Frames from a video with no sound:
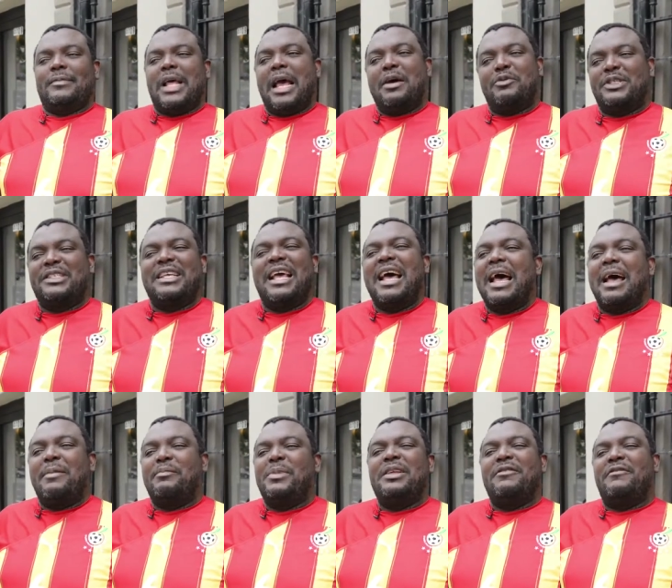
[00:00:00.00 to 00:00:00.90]
I would say
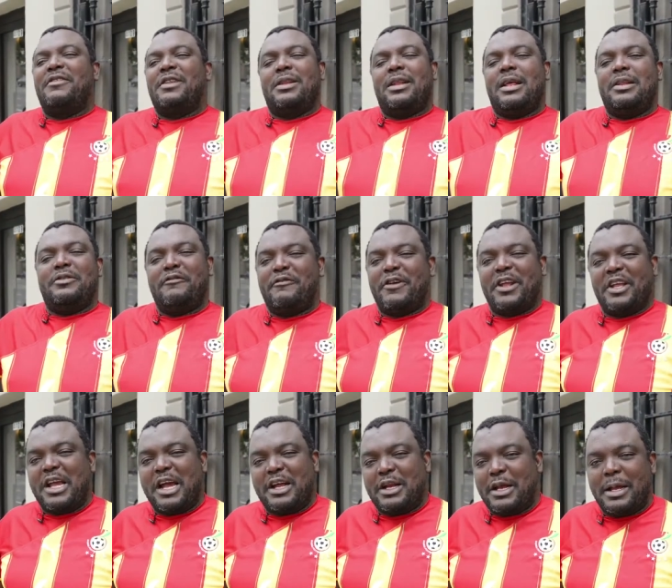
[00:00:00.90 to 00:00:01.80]
I'm living in a
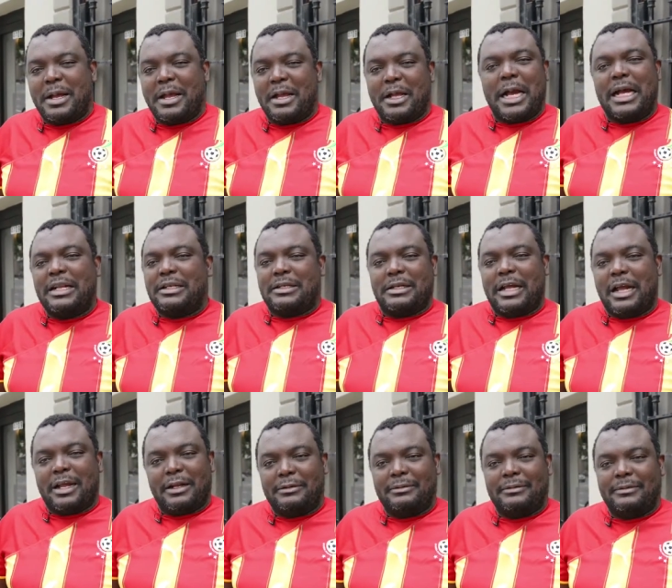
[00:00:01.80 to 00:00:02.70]
different con uh,
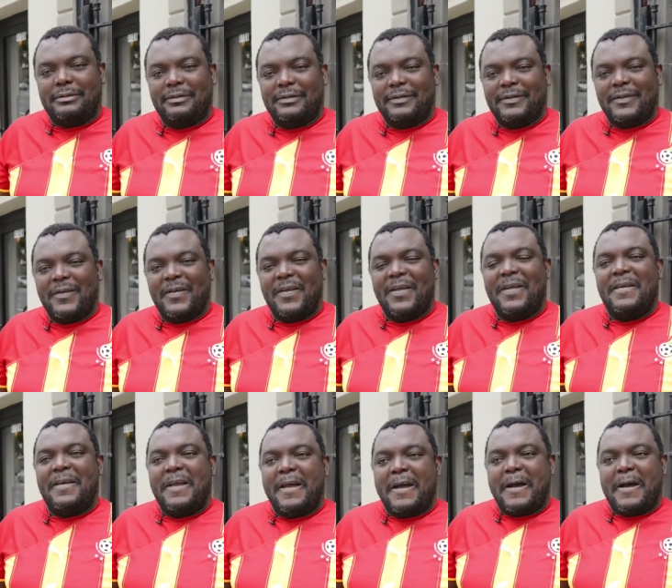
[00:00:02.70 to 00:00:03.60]
continent.
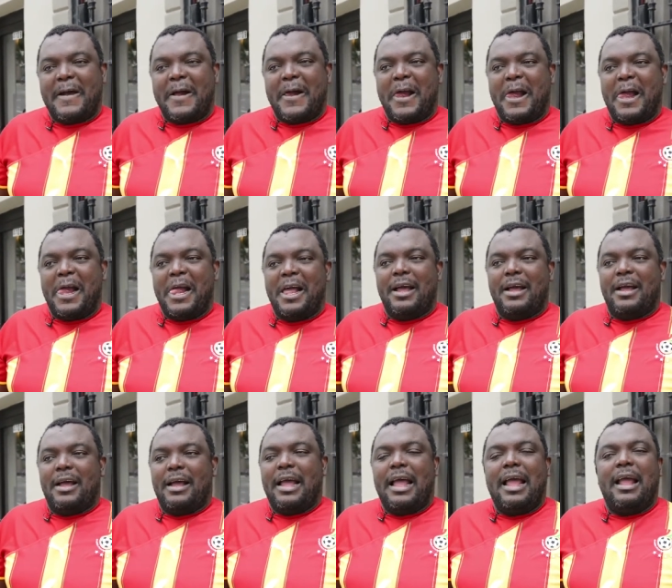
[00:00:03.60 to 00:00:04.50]
Yeah.
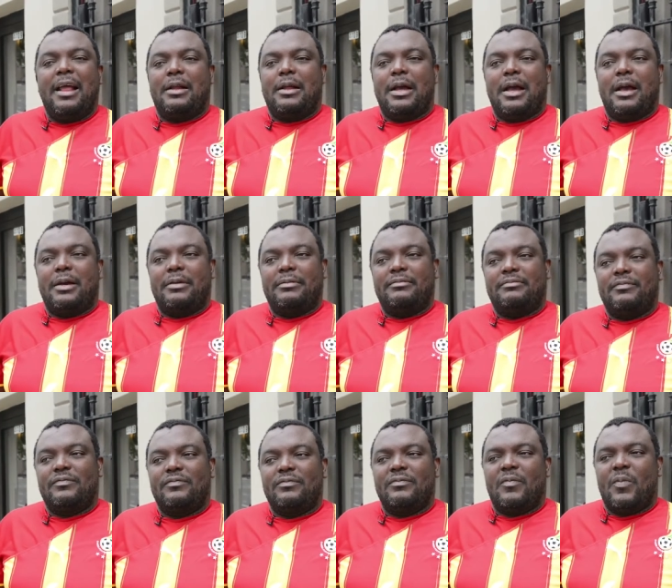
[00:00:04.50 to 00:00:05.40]
And uh,
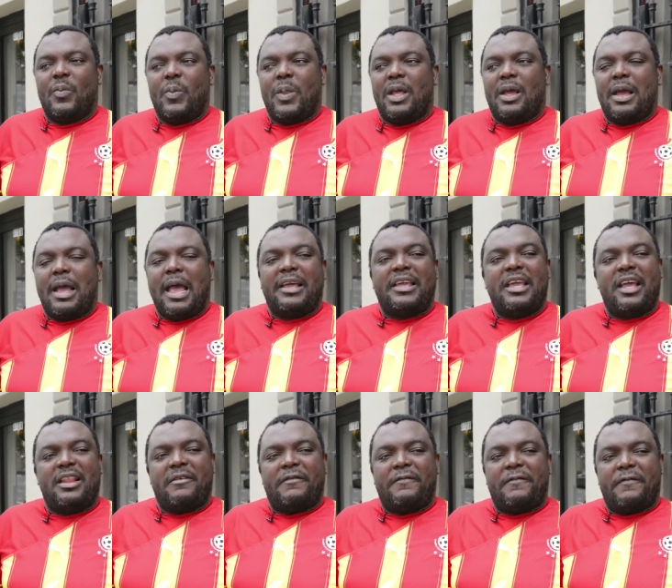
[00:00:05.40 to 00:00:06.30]
I
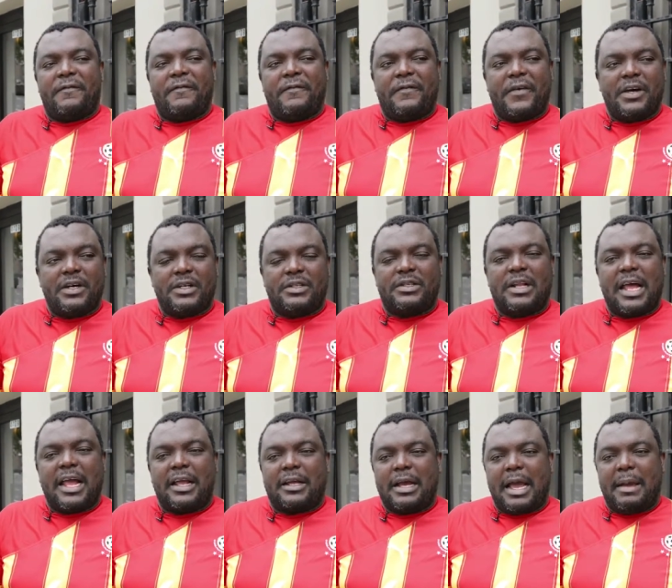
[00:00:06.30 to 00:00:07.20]
kind of felt
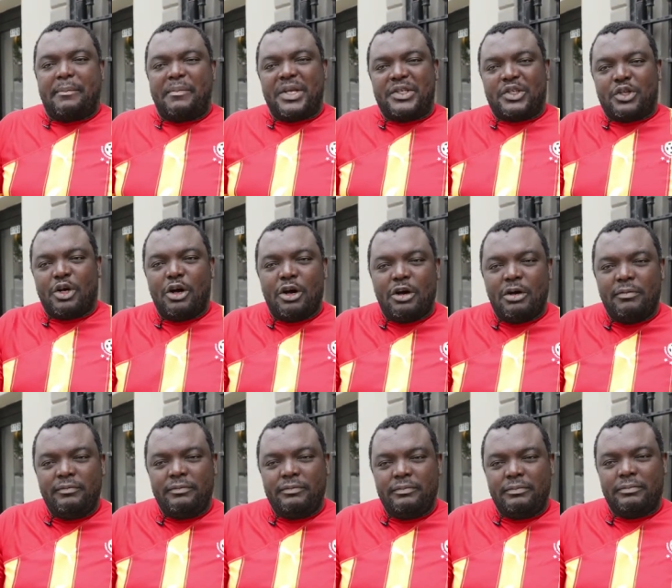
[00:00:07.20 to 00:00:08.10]
like I missed
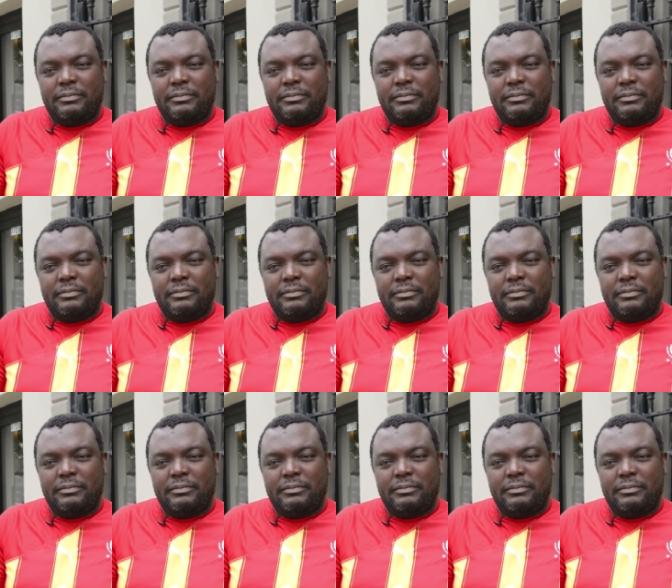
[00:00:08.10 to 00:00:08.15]
home.